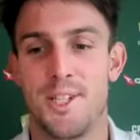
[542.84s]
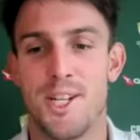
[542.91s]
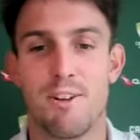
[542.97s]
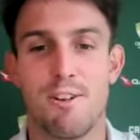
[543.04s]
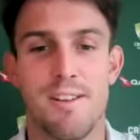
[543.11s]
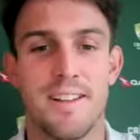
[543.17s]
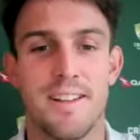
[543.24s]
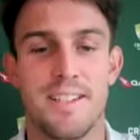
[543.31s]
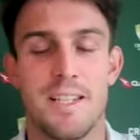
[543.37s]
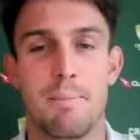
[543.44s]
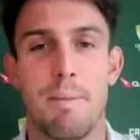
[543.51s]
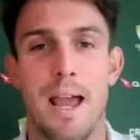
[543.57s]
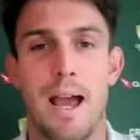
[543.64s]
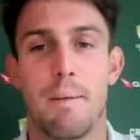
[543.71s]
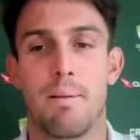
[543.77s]
generally that's in the
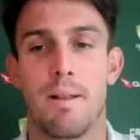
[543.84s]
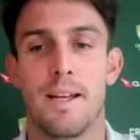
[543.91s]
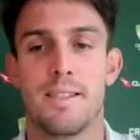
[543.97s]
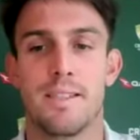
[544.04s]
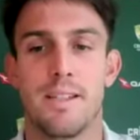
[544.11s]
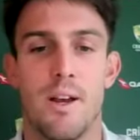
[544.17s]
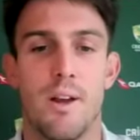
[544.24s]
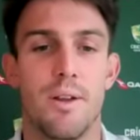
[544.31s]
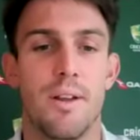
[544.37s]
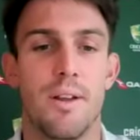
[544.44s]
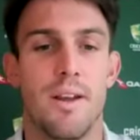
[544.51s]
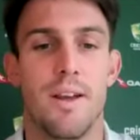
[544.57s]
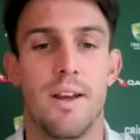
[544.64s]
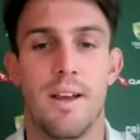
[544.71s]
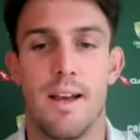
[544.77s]
power play. So,
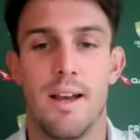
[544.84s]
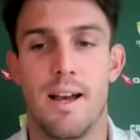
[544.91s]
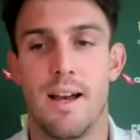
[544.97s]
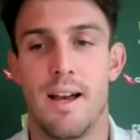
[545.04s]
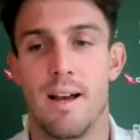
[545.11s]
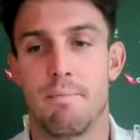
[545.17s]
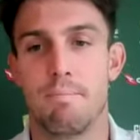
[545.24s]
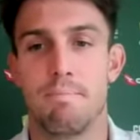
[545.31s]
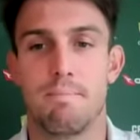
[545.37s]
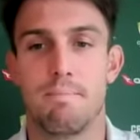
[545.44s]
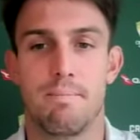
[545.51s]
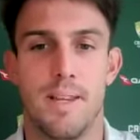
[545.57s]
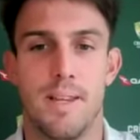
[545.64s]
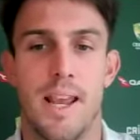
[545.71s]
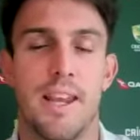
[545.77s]
I
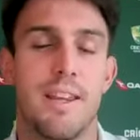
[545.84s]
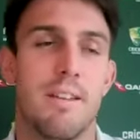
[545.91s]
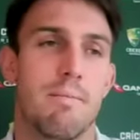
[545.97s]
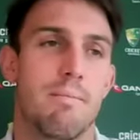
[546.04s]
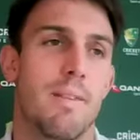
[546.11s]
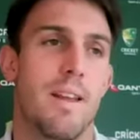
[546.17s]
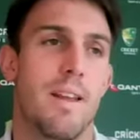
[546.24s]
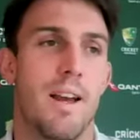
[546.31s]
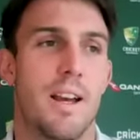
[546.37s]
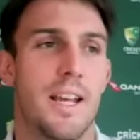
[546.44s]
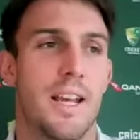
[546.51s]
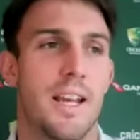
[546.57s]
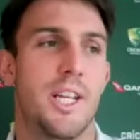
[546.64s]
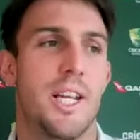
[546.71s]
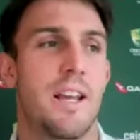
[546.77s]

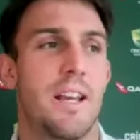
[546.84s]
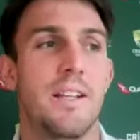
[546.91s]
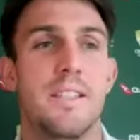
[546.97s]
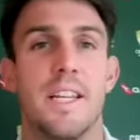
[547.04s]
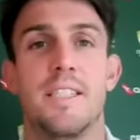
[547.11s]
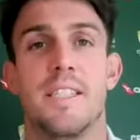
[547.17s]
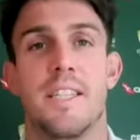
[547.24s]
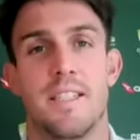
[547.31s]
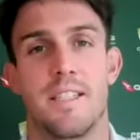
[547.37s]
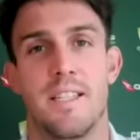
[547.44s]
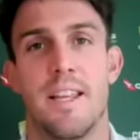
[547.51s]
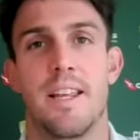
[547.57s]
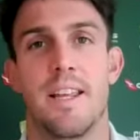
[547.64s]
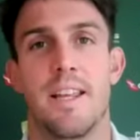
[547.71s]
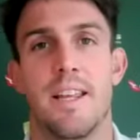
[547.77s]
guess you get
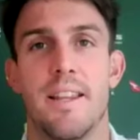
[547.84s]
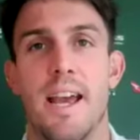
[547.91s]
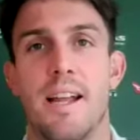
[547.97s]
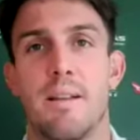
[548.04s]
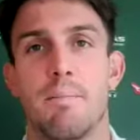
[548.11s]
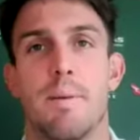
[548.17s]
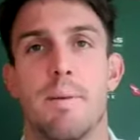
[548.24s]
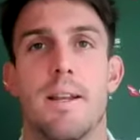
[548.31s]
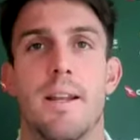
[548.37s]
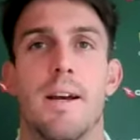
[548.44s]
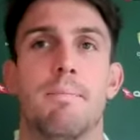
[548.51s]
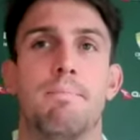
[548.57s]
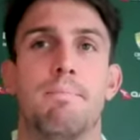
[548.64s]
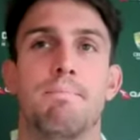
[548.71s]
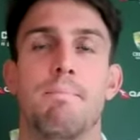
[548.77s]
consistency in that.
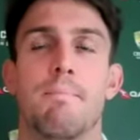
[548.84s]
But,